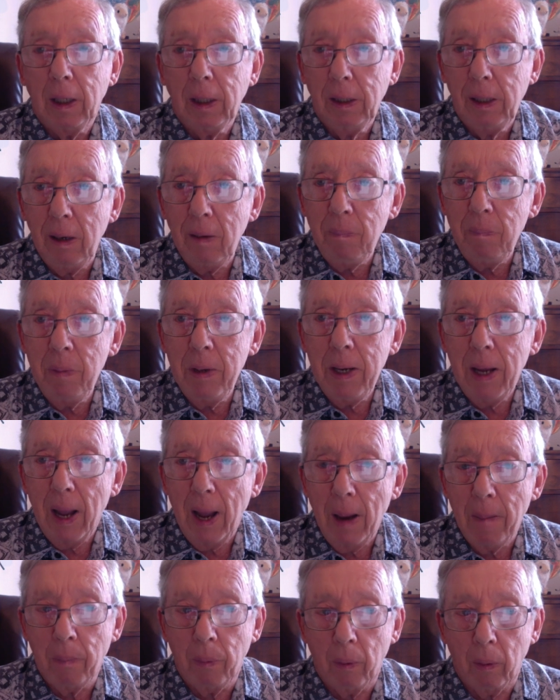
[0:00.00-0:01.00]
"Give me
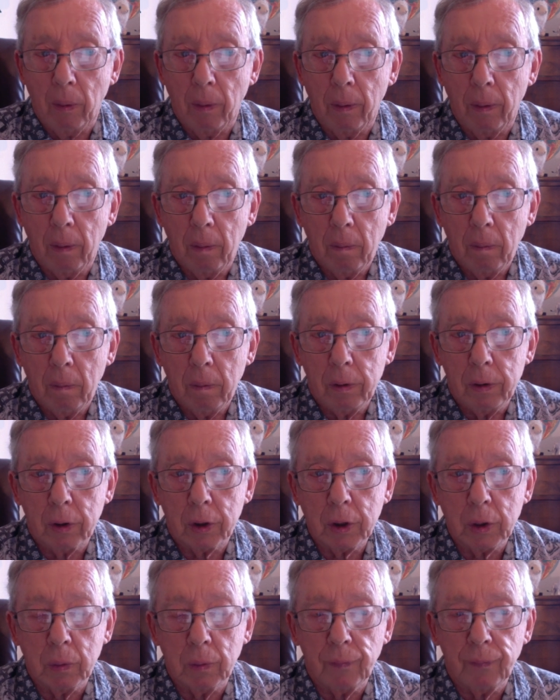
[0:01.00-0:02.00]
Hebron,"
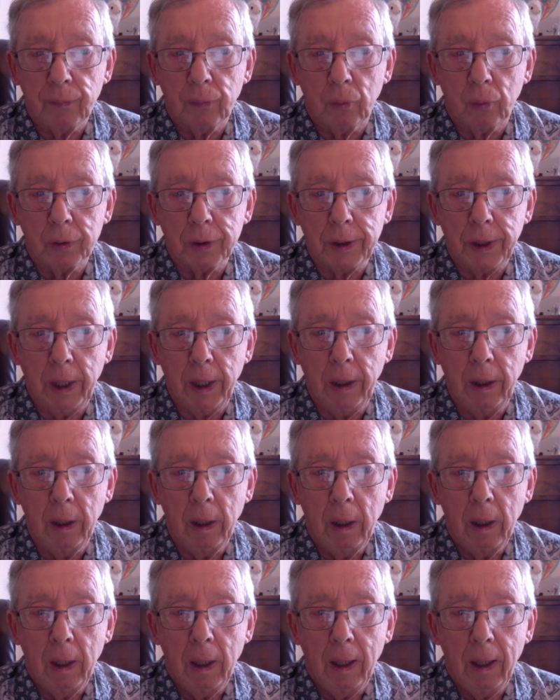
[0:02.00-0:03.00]
Joshua 14,
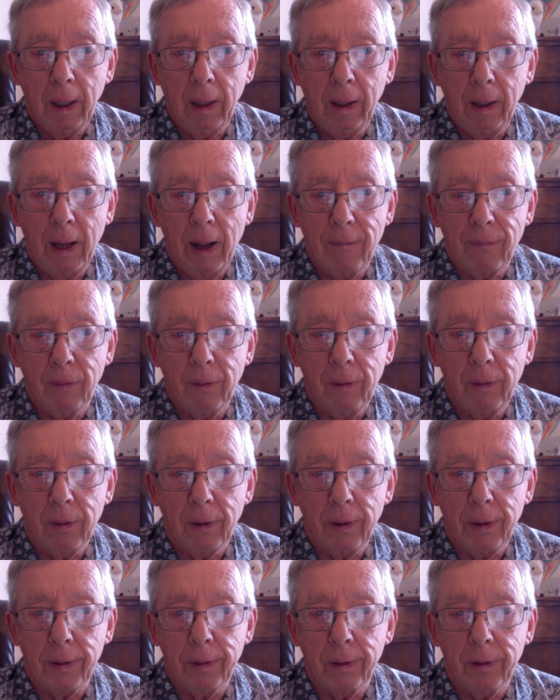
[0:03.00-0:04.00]
11 to
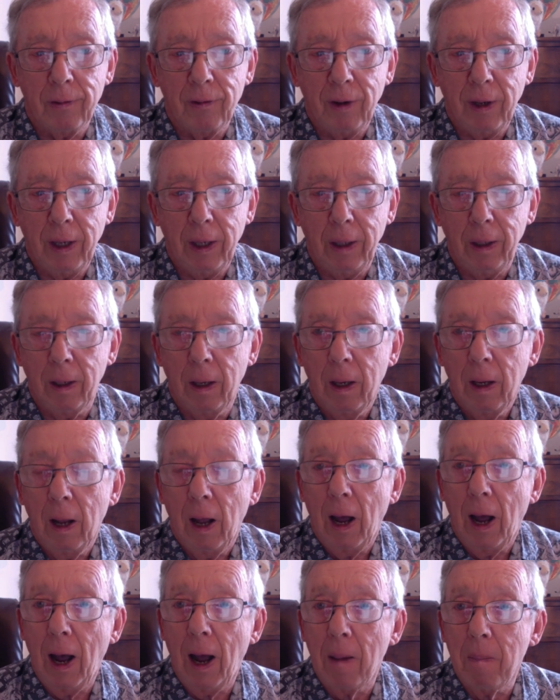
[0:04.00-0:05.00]
13.
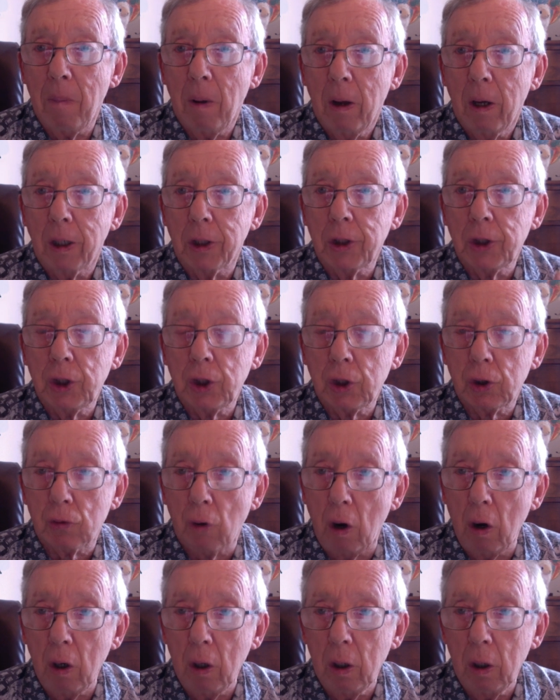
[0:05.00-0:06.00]
"I'm as
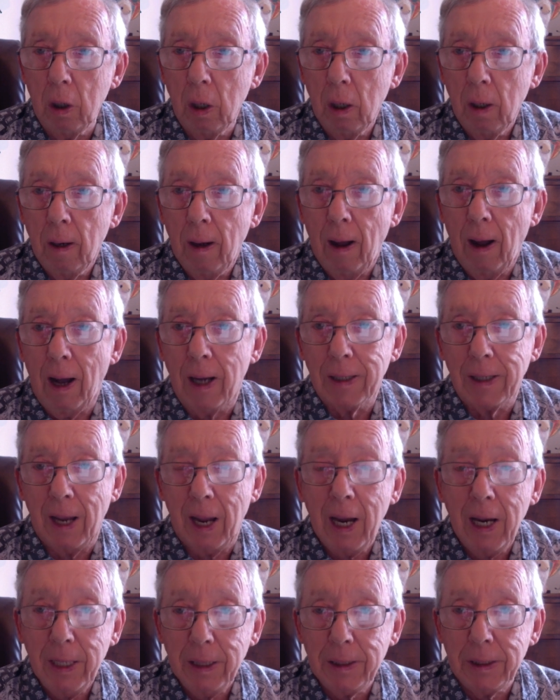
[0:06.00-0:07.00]
strong at
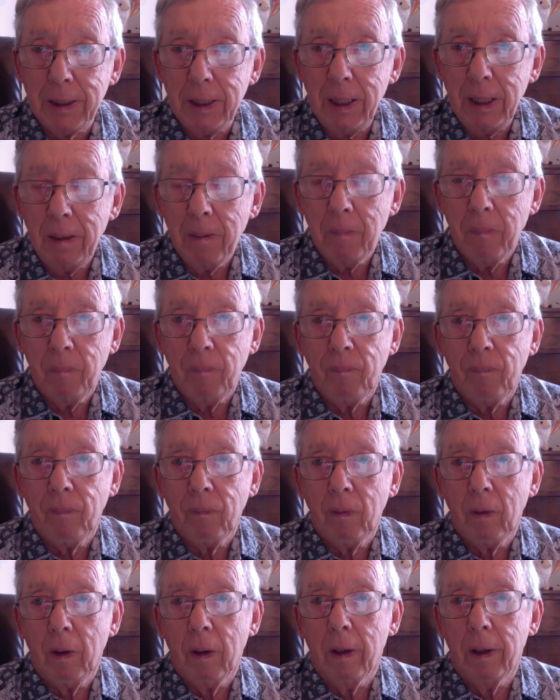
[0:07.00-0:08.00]
80
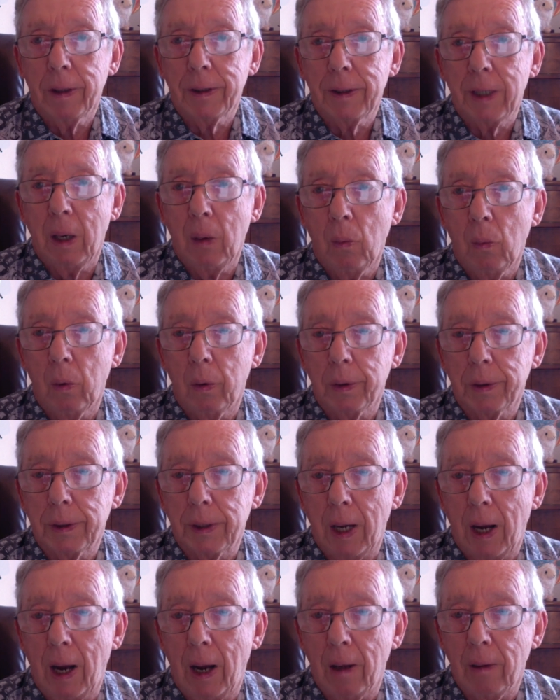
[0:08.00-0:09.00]
as I
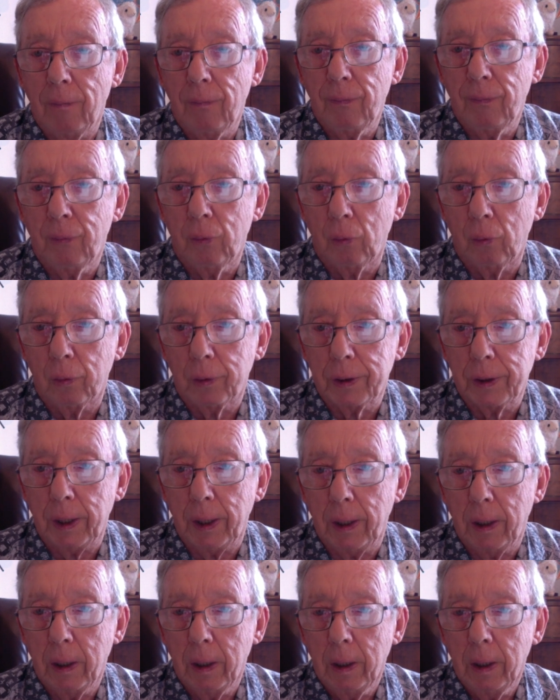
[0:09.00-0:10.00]
was at
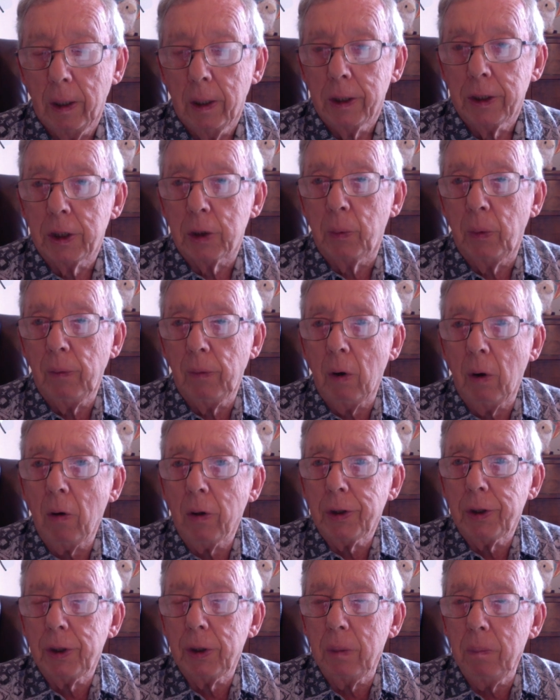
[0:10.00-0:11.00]
40. So we've
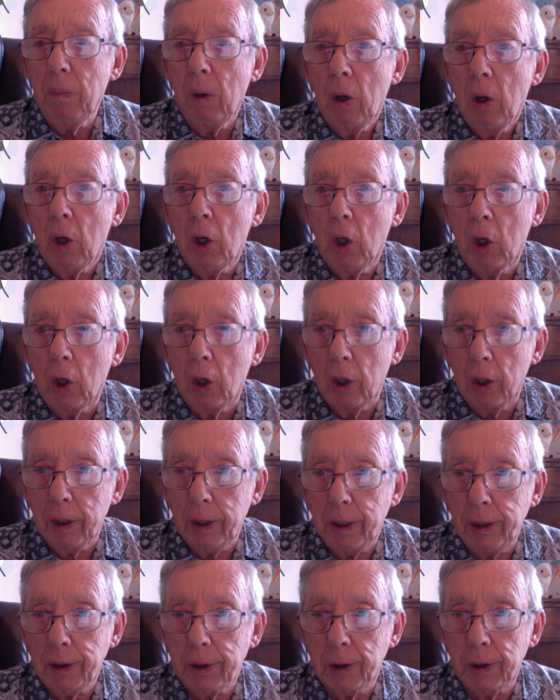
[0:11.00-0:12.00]
got some
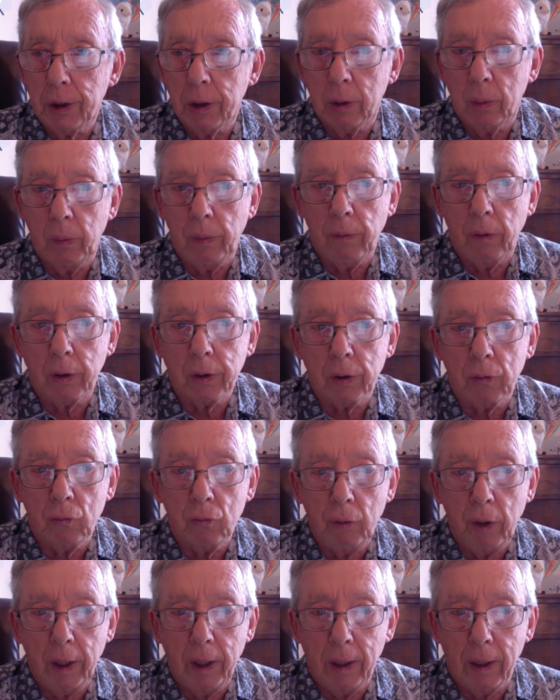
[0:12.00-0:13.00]
learning to do. We've got to
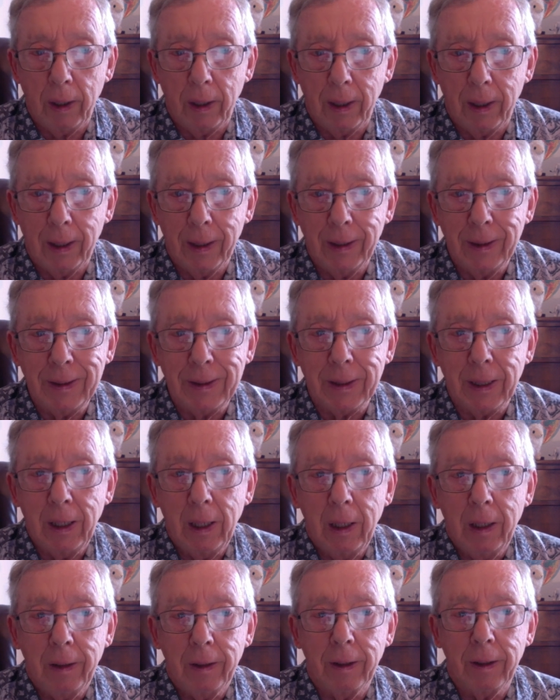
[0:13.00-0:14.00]
realise
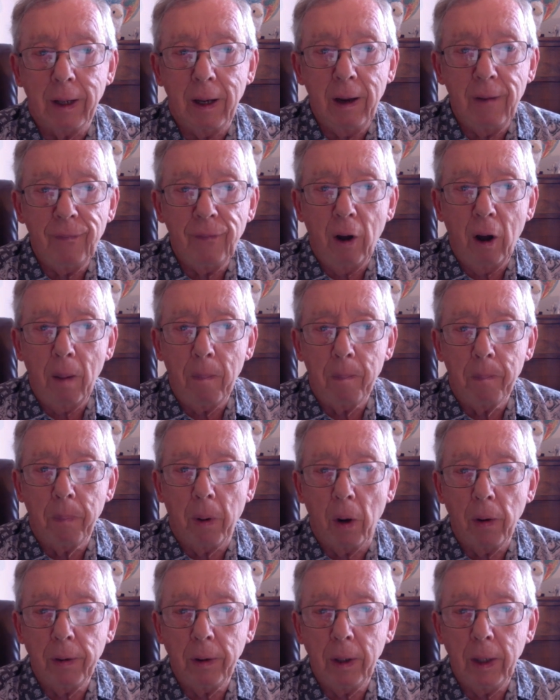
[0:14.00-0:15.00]
that if our
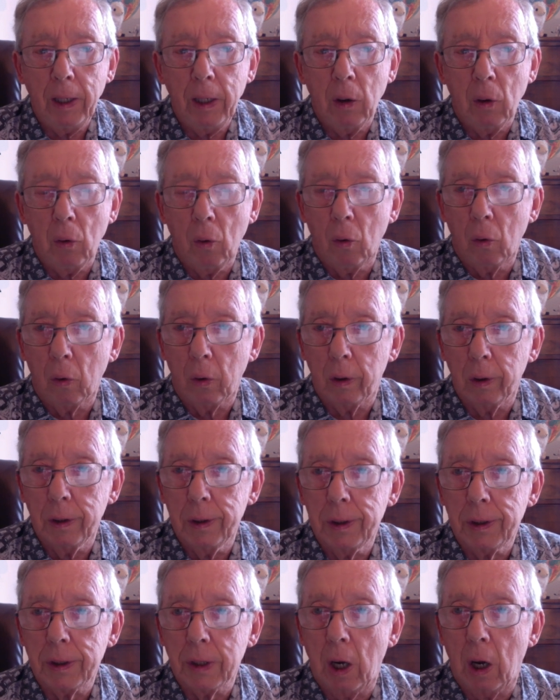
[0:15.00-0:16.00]
bodily
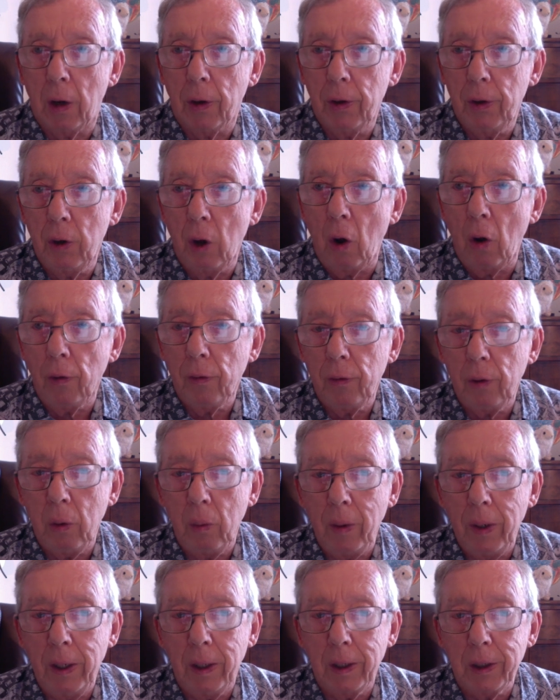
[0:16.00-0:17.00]
organs are not
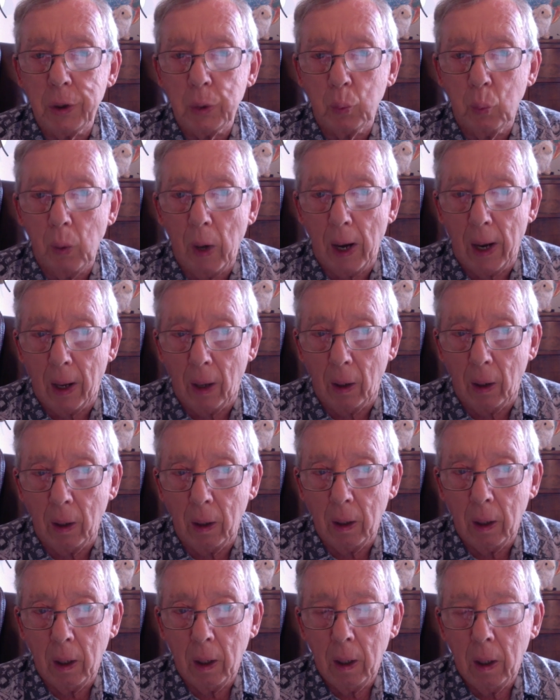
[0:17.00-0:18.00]
doing as
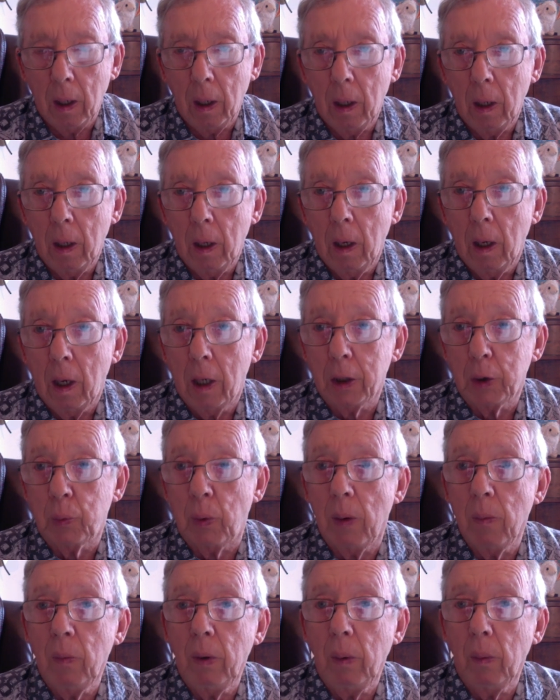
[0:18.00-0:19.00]
well as
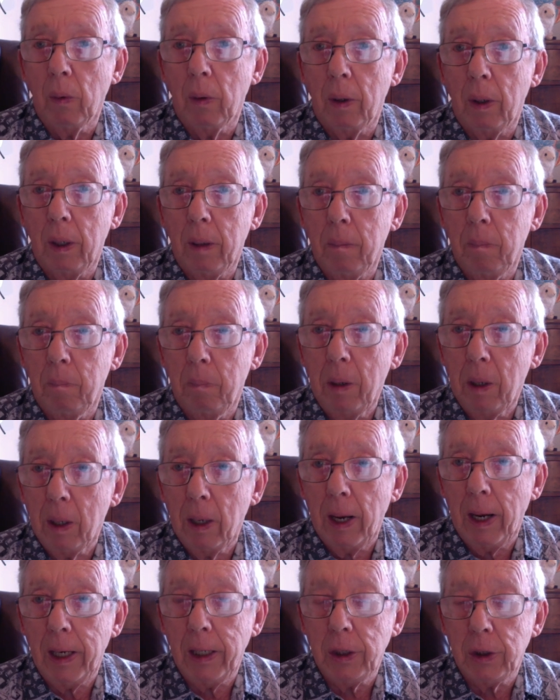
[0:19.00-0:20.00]
when we were in middle
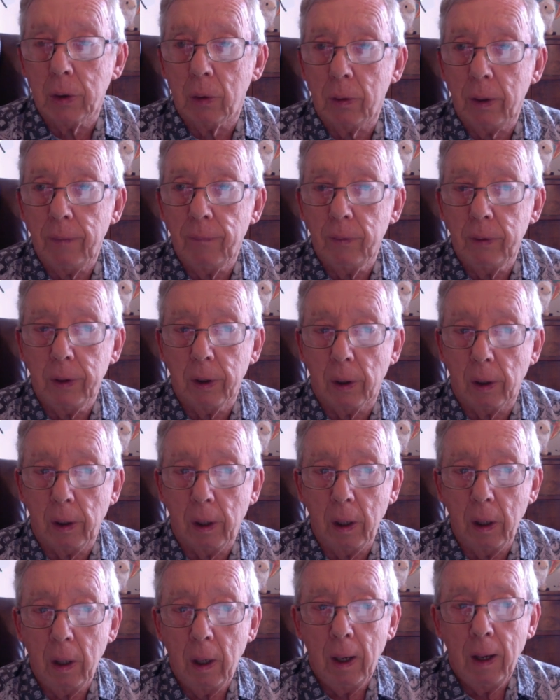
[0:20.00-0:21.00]
age or even
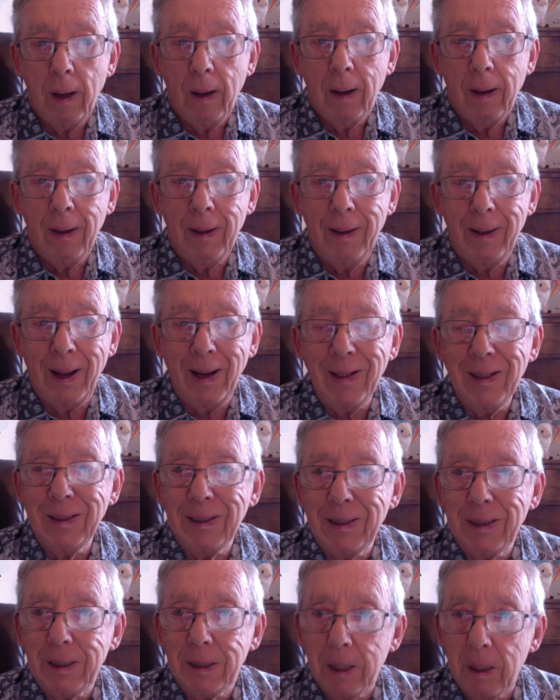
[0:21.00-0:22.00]
younger, then
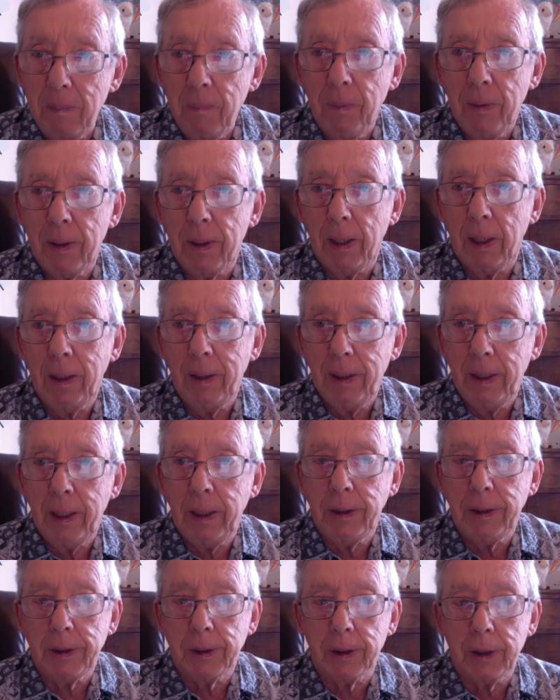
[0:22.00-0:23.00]
something
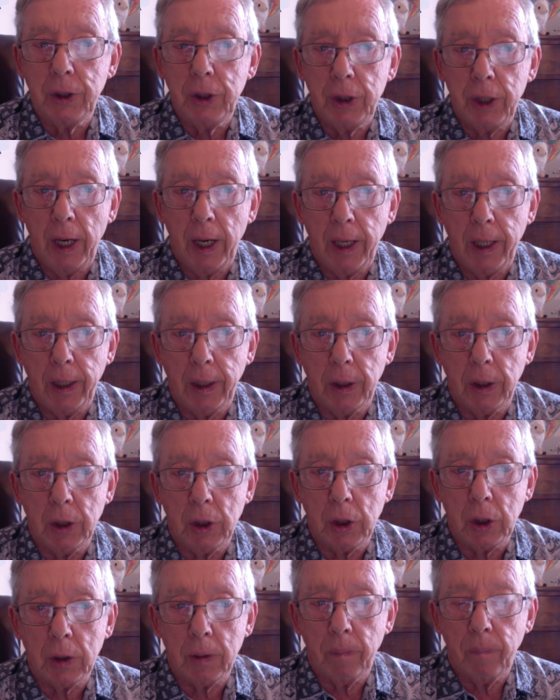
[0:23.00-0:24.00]
needs to
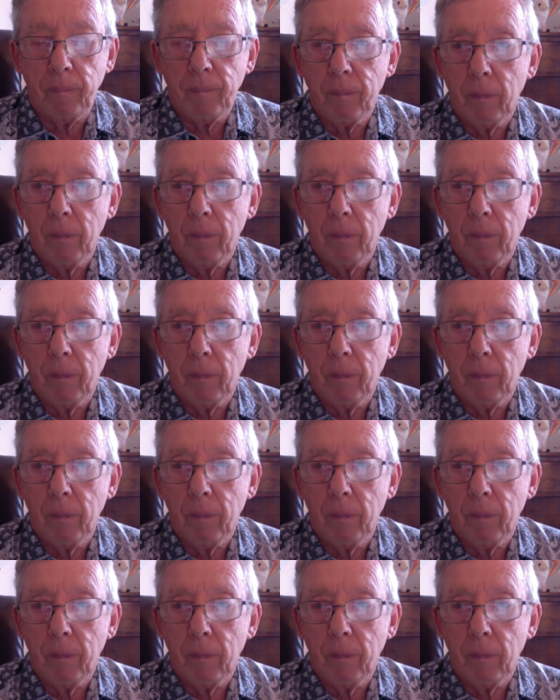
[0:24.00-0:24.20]
change.